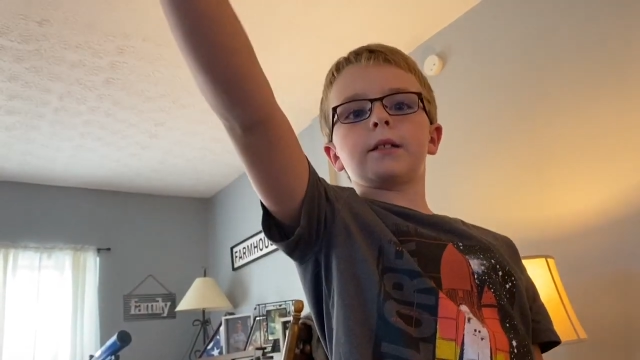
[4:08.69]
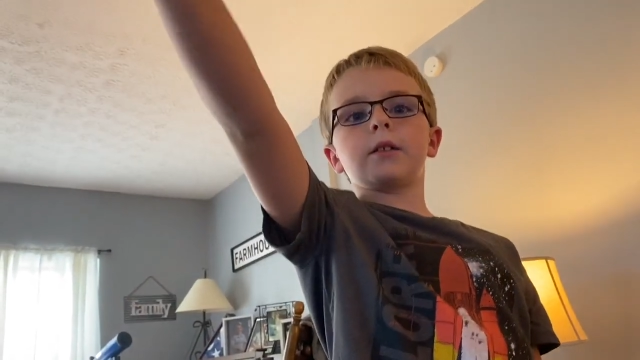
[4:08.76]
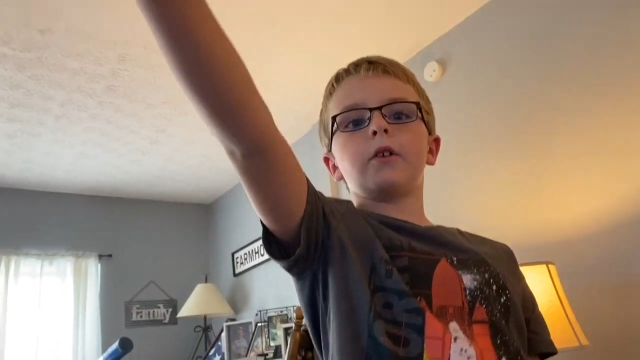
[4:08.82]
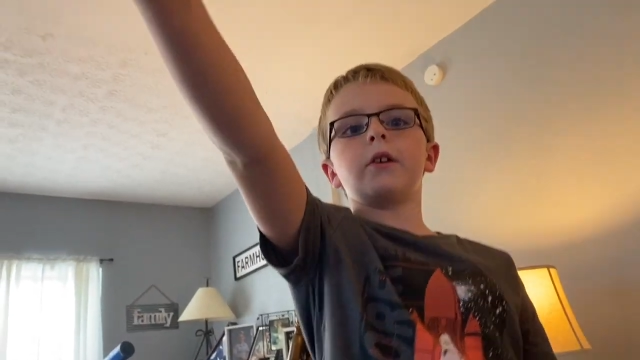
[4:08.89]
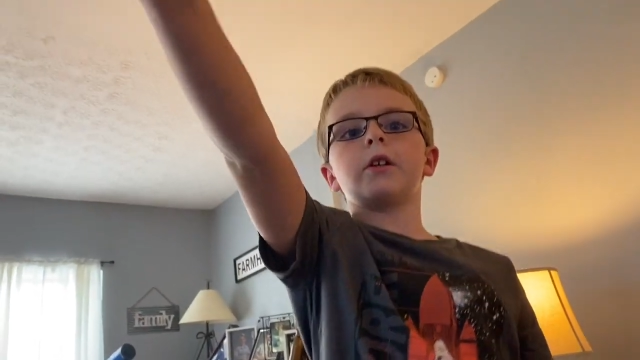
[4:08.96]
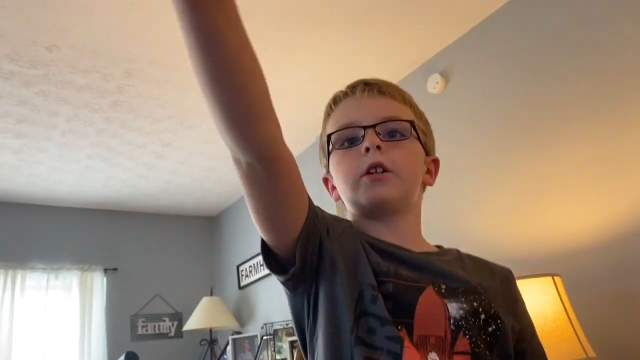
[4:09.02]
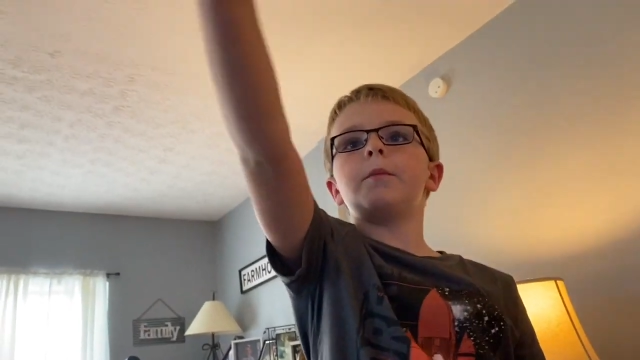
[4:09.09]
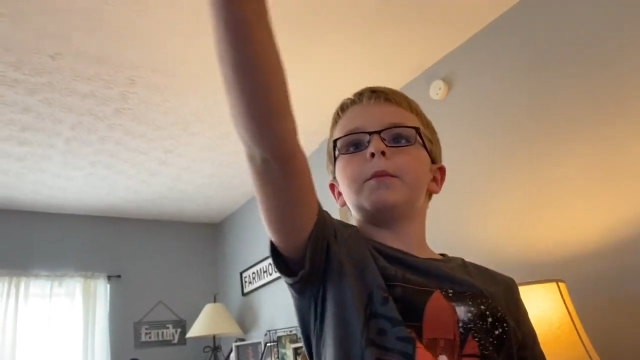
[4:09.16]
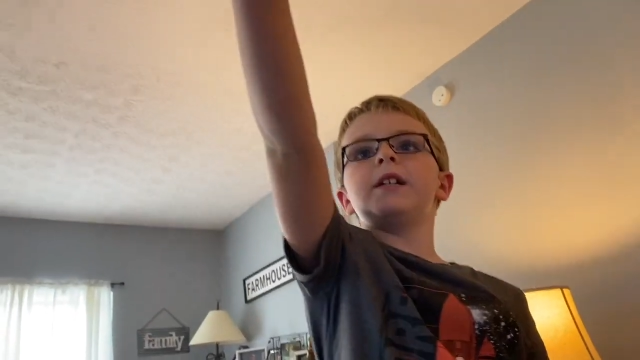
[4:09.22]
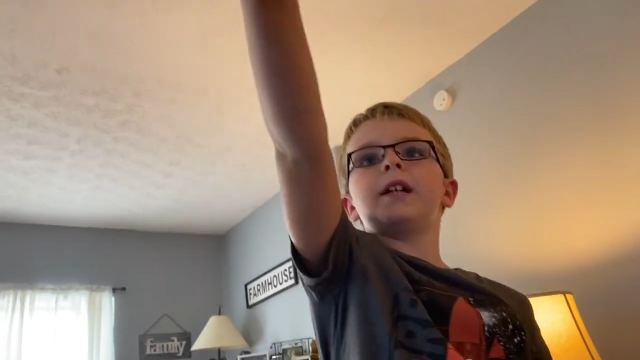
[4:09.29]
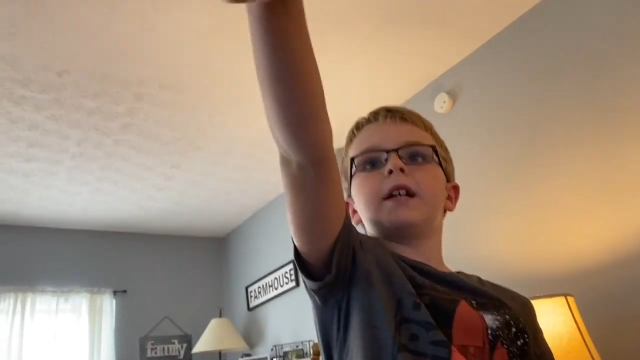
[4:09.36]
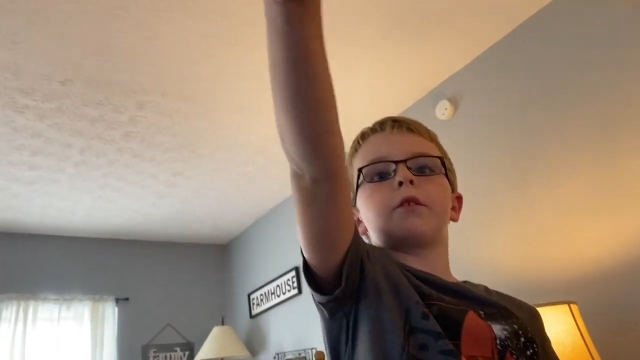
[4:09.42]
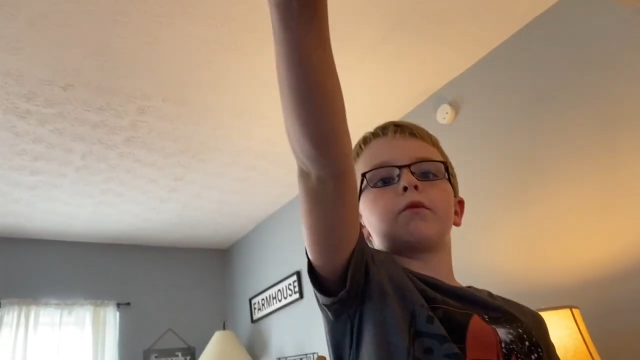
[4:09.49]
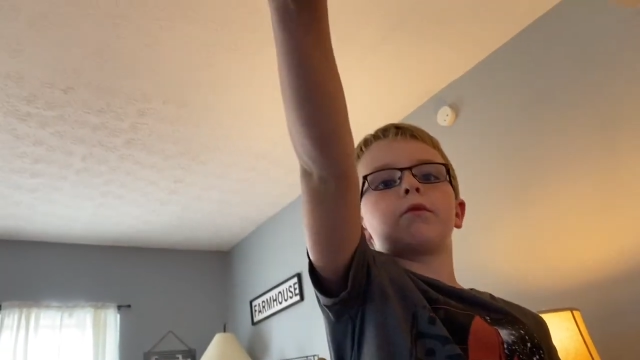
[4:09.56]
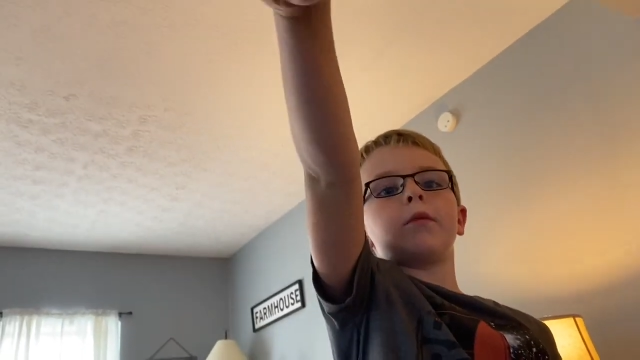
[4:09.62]
going to be
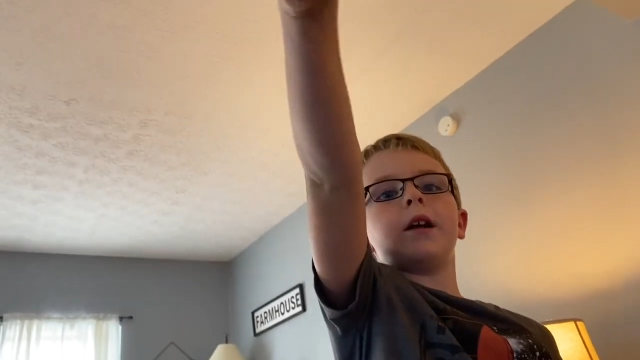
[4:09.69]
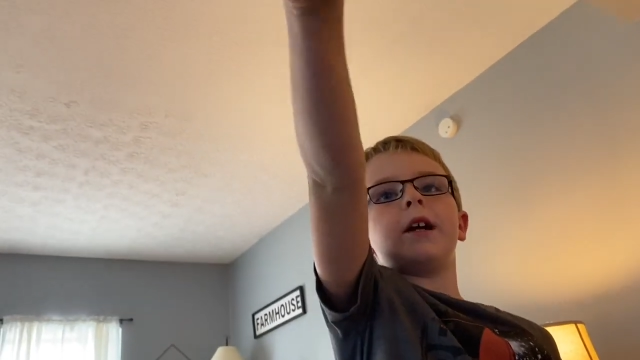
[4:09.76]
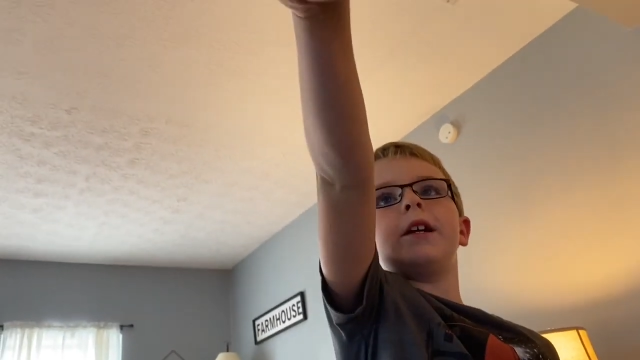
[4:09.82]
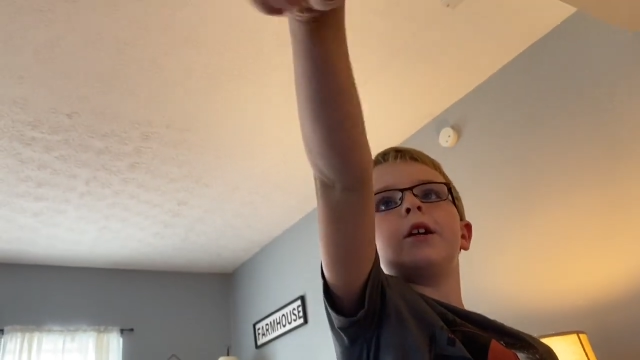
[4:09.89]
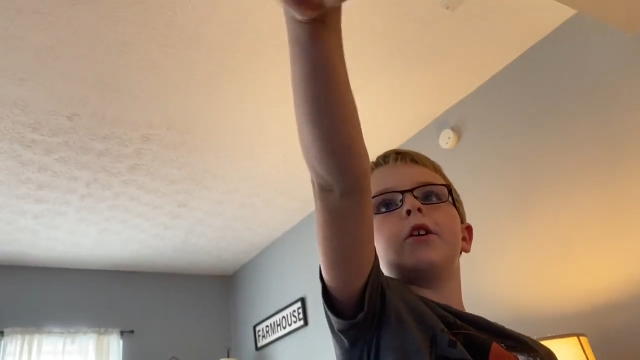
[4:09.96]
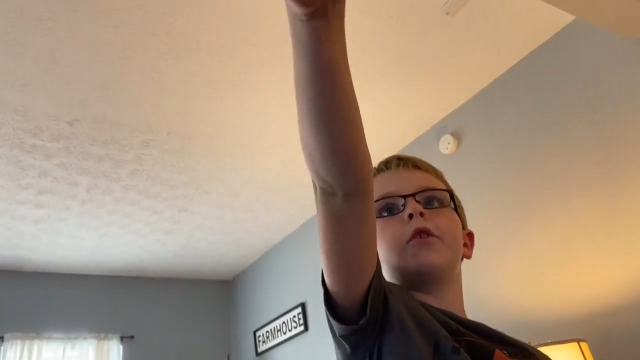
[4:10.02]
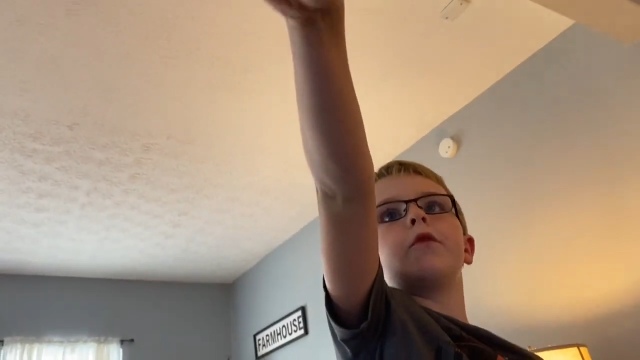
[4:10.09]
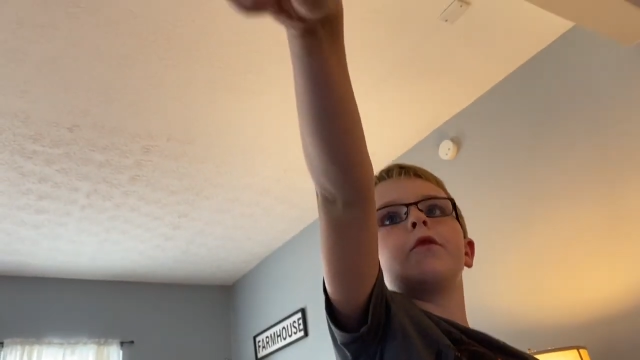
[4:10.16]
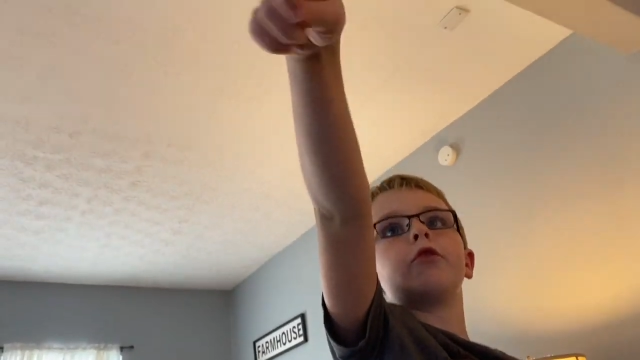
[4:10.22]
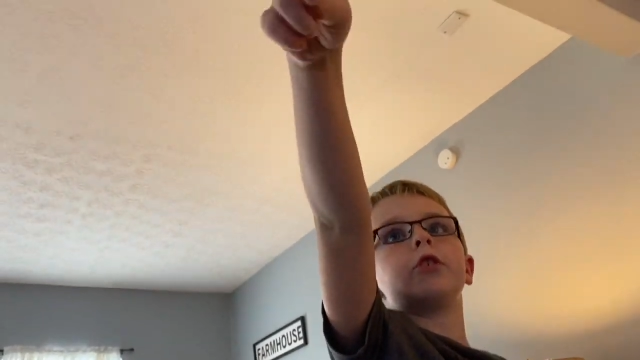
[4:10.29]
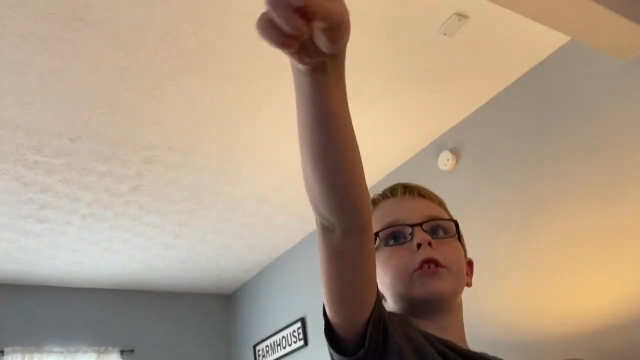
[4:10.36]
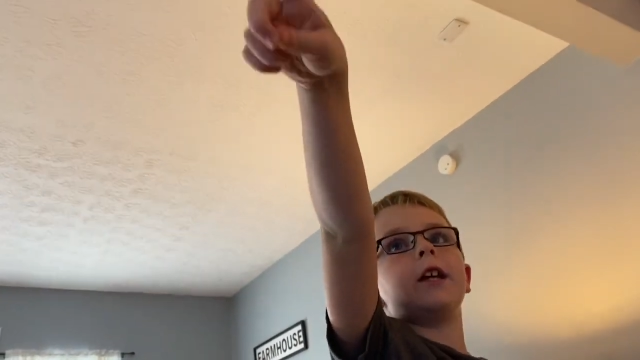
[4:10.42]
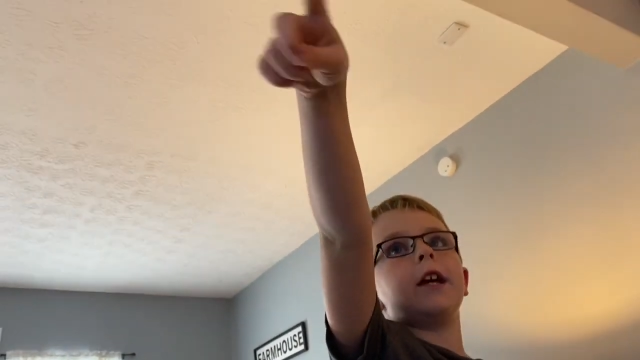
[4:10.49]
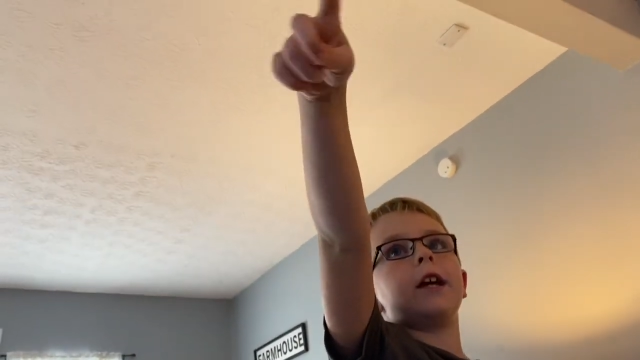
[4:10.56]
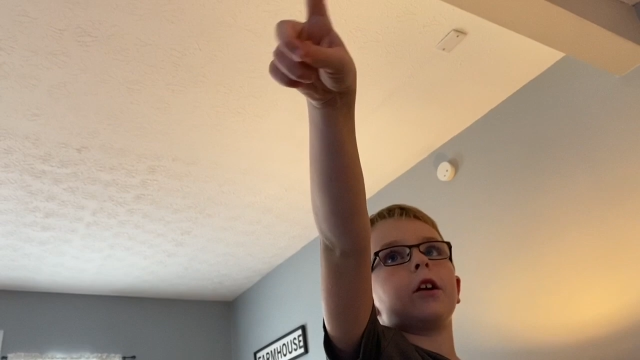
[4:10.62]
like right
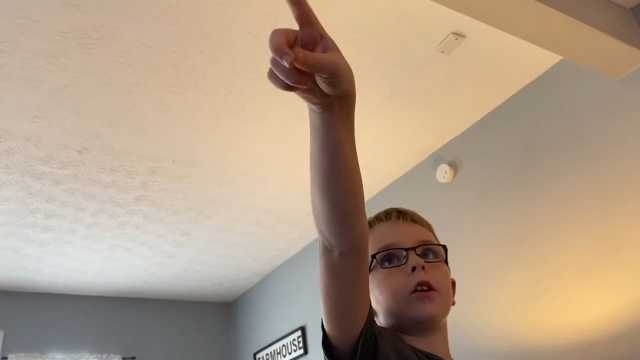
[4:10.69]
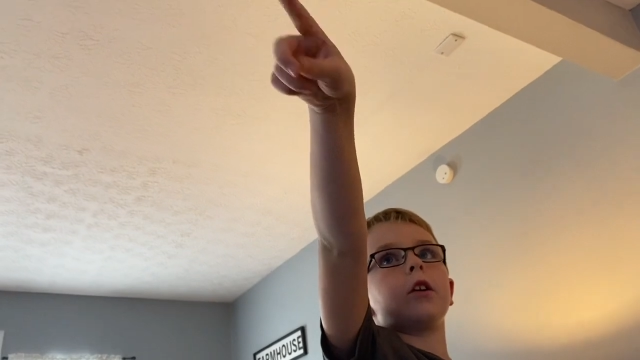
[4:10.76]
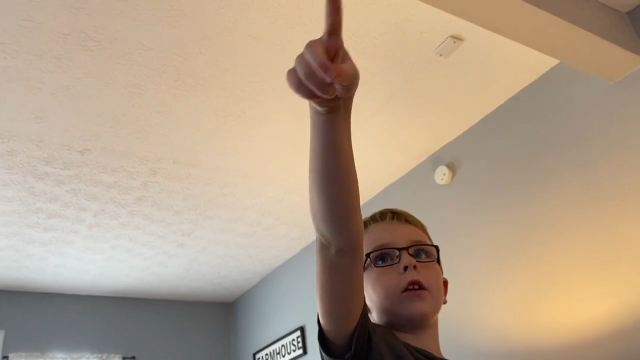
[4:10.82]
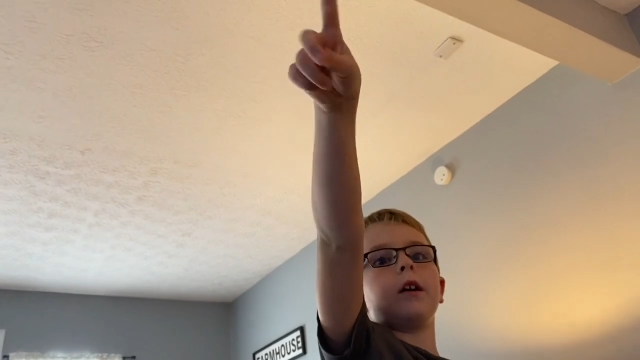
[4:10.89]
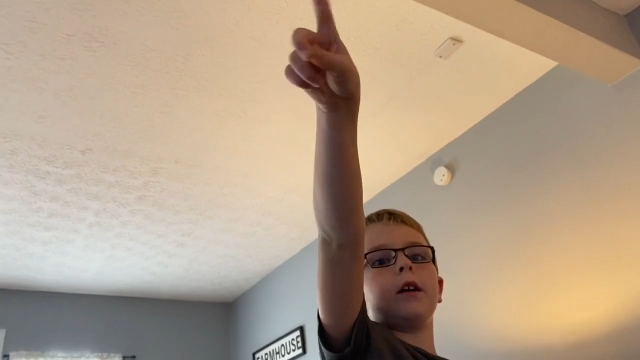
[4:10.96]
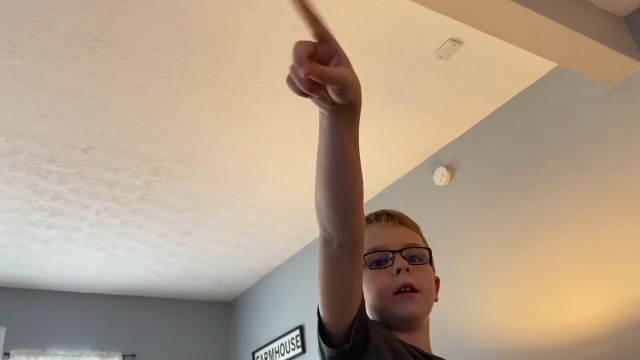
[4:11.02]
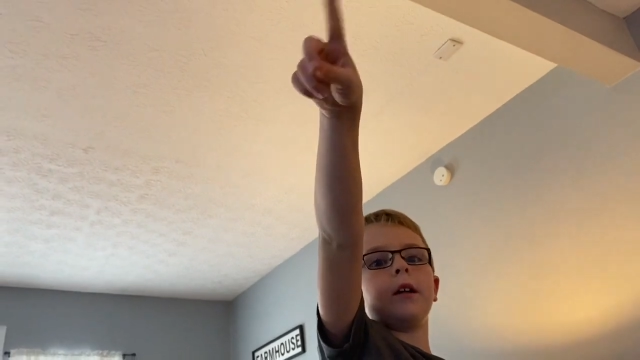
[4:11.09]
over there.